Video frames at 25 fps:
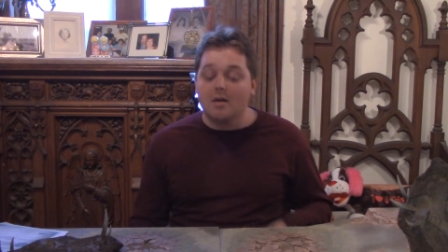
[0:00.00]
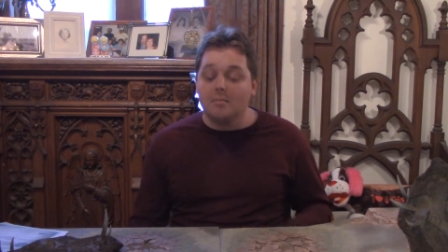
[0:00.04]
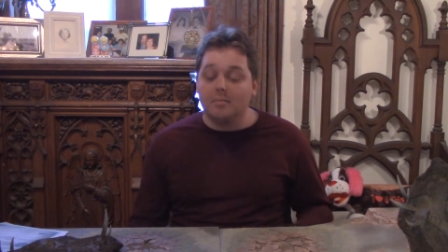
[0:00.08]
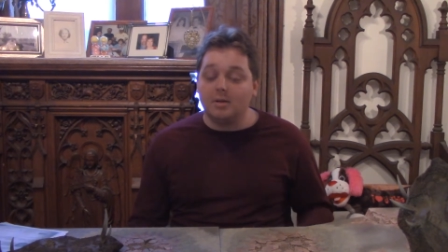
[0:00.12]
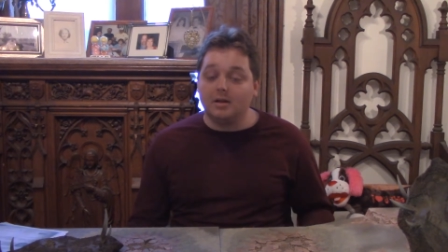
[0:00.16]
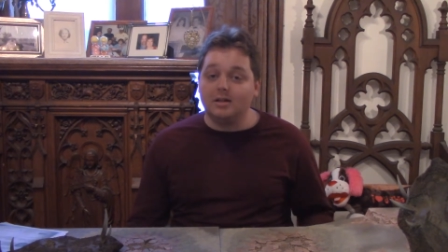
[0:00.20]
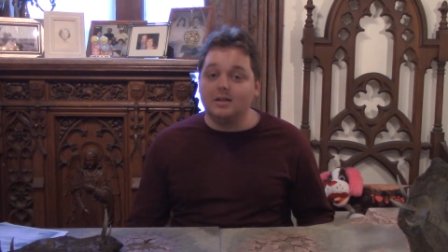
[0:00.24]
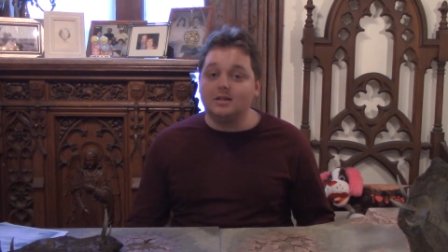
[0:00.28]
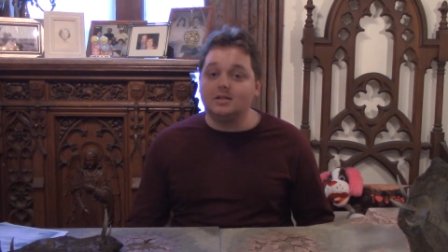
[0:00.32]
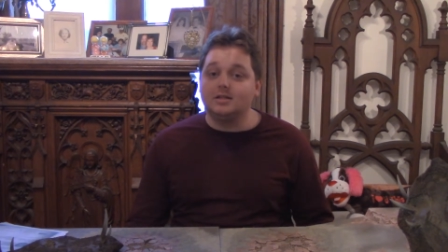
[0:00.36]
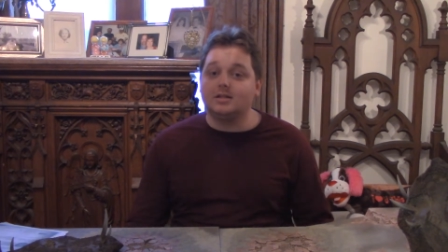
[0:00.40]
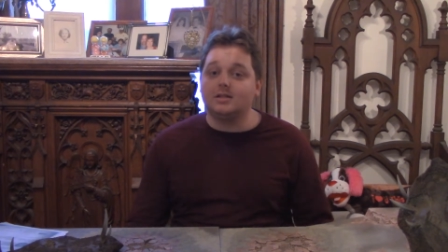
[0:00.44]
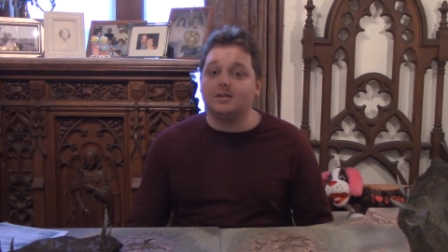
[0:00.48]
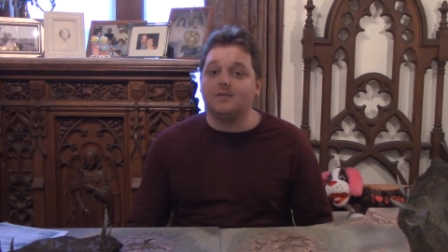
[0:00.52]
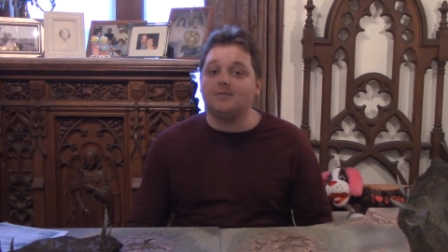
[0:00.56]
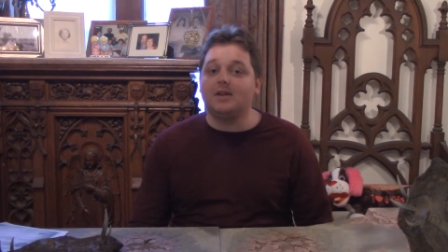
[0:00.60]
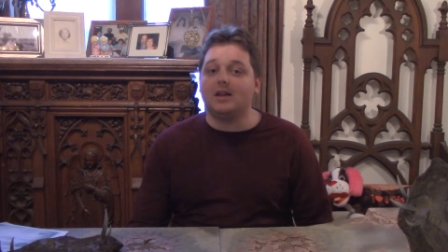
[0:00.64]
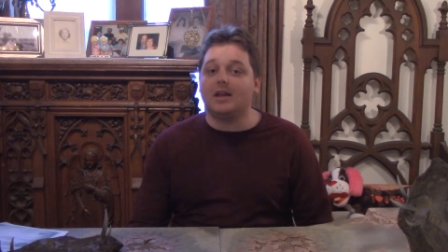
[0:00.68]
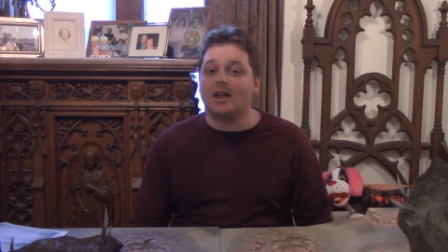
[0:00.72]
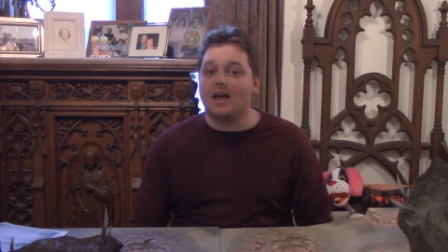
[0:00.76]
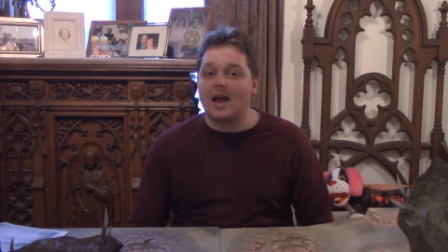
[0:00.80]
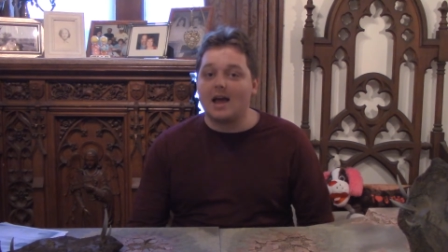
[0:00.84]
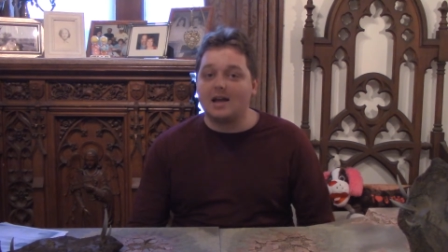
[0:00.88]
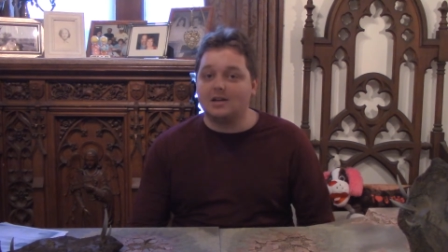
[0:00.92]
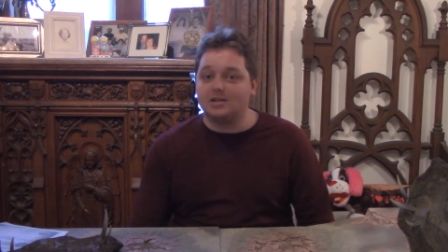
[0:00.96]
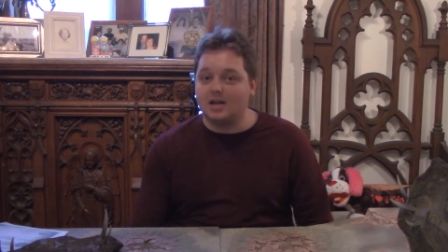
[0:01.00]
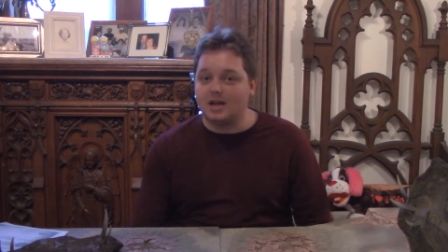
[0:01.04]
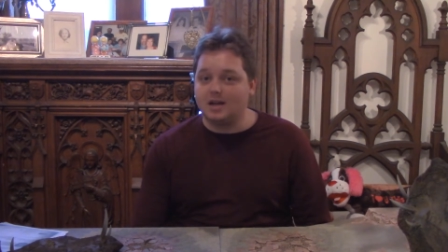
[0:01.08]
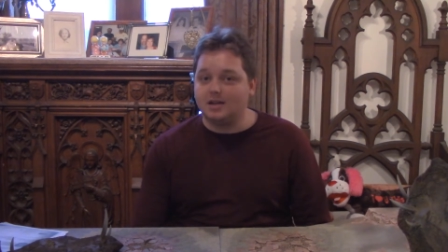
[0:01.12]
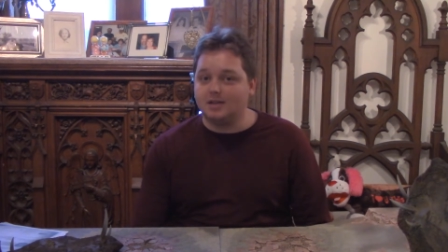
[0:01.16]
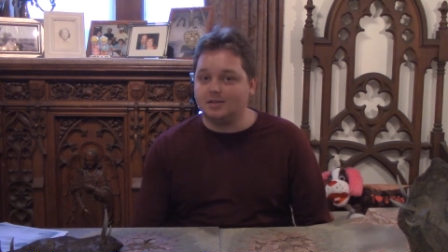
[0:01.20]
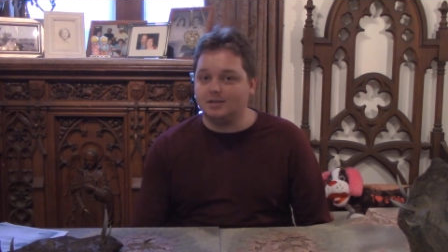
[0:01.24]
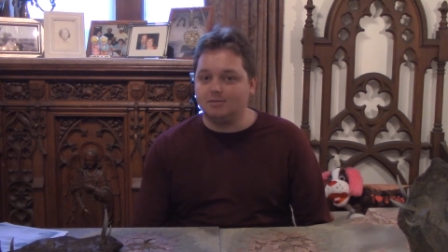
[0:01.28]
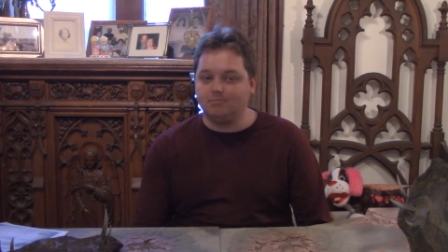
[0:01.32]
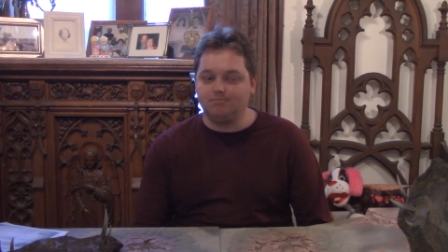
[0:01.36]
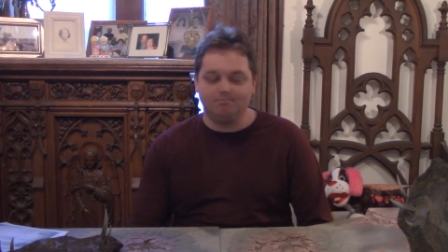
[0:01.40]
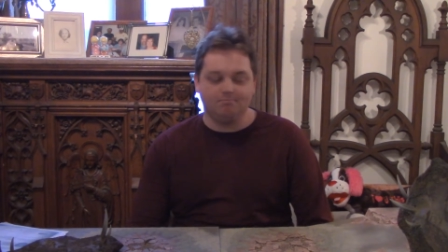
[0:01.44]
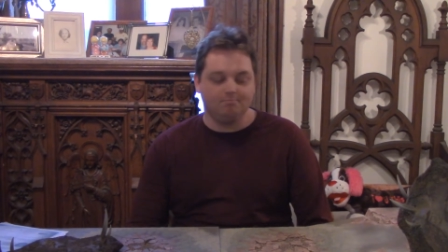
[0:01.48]
But Legions of Nagash
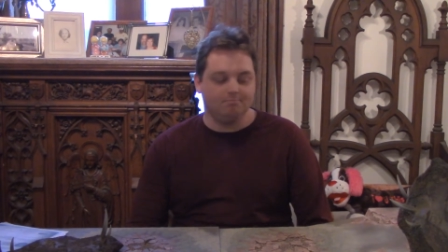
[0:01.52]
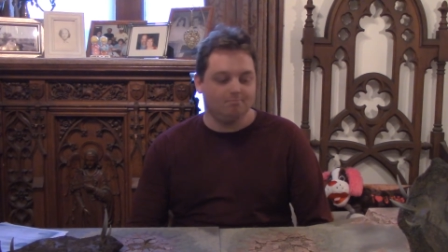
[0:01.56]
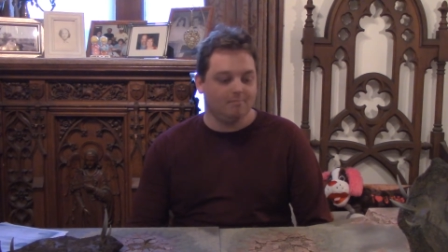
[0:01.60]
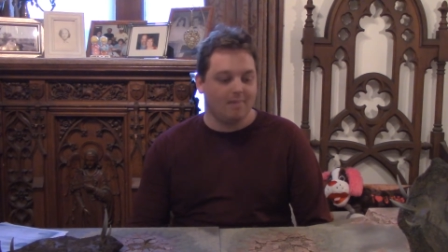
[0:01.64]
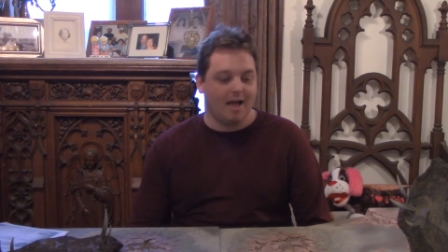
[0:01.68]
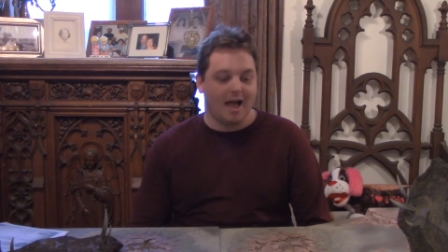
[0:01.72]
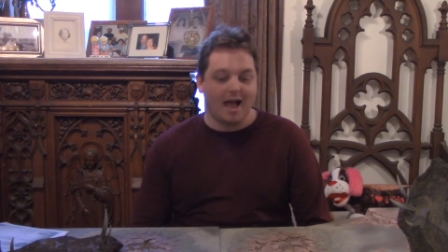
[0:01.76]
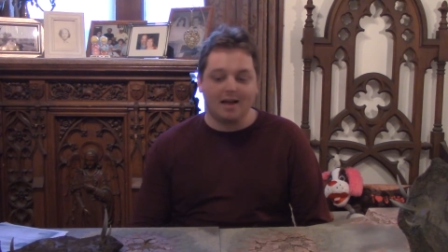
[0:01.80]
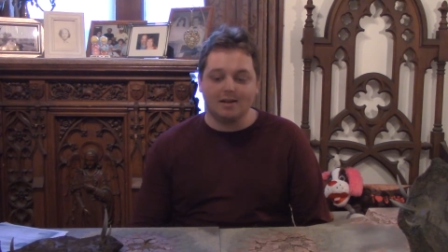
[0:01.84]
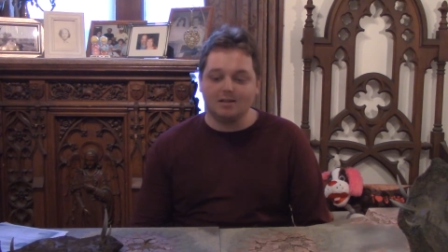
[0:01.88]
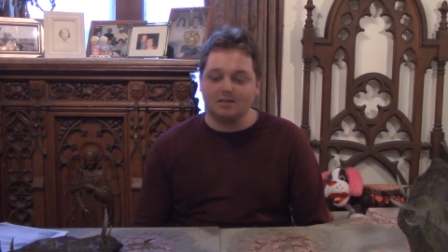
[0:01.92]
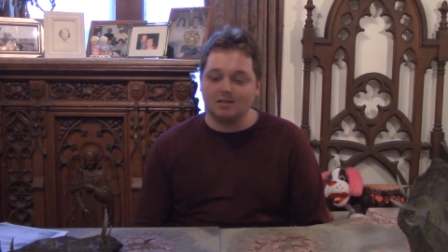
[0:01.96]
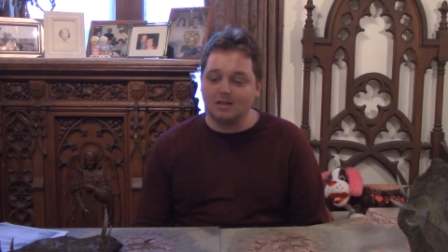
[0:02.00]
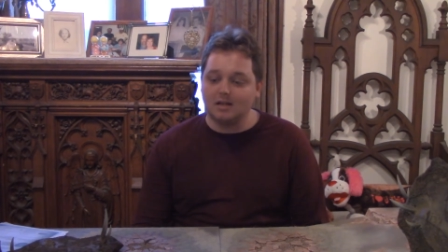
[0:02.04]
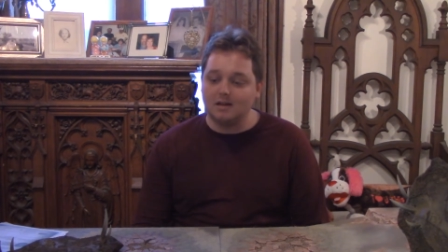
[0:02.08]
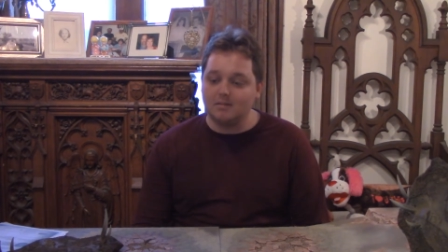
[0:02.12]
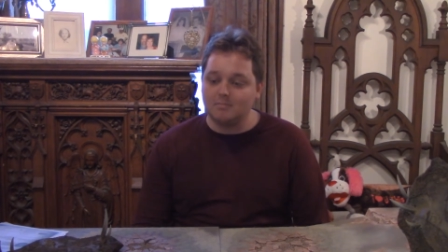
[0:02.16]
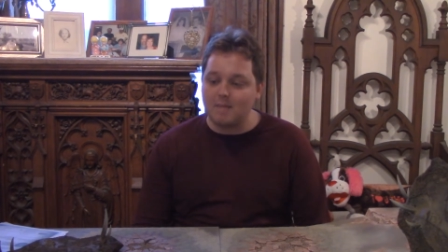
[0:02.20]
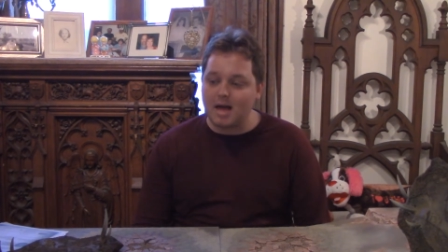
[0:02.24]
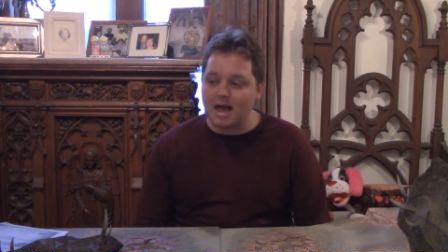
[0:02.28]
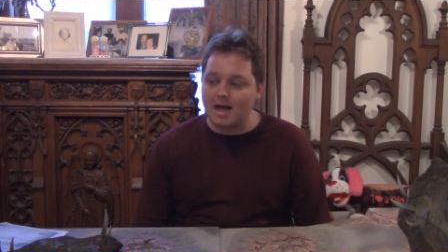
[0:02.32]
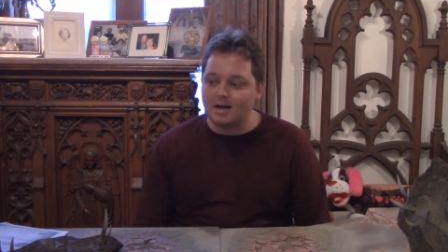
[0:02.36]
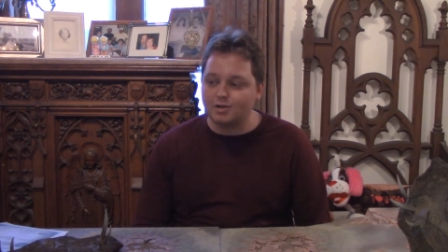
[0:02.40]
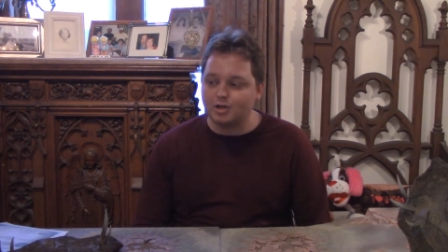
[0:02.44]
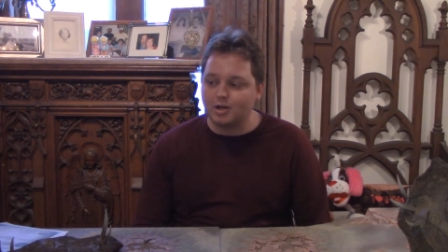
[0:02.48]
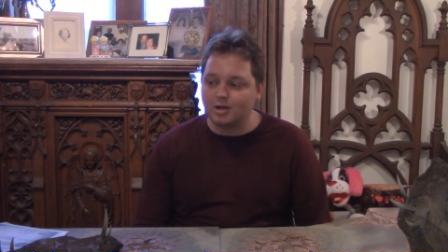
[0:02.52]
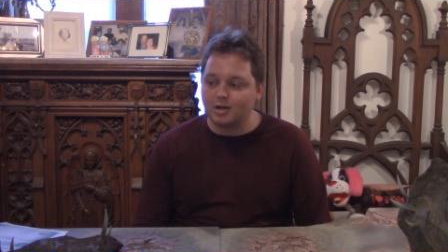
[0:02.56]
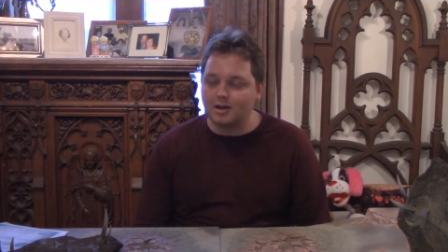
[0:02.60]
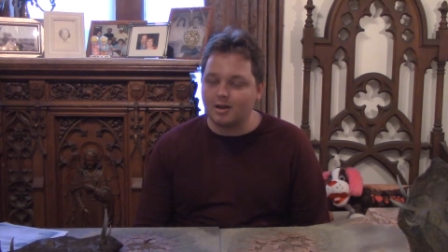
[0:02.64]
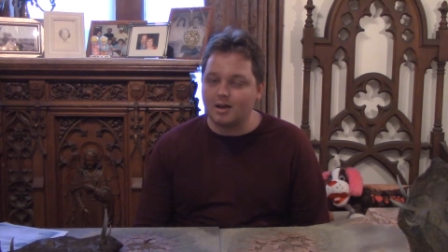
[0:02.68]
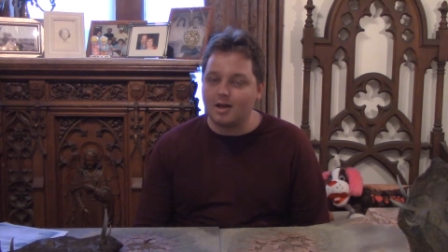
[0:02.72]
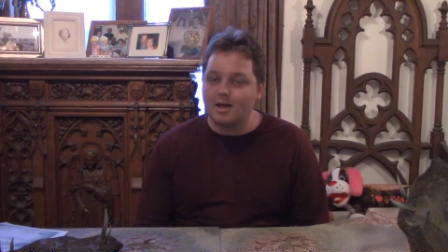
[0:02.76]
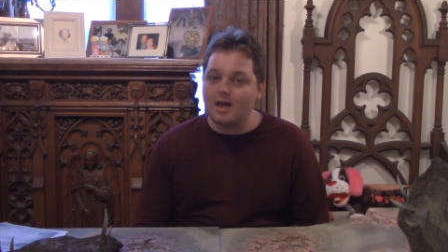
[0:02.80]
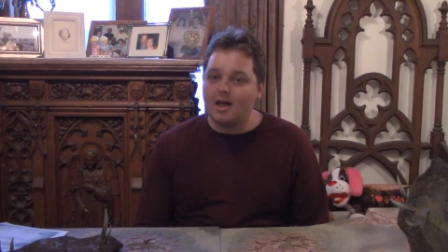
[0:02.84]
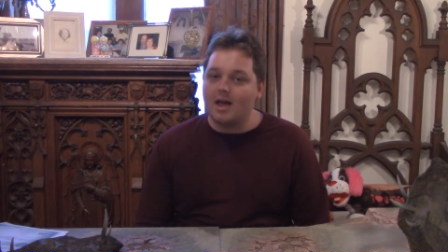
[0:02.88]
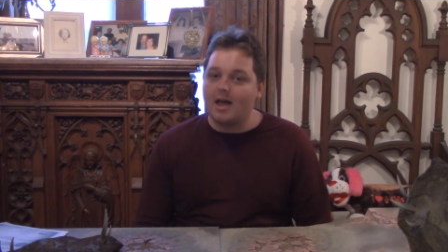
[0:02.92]
has excellent magic,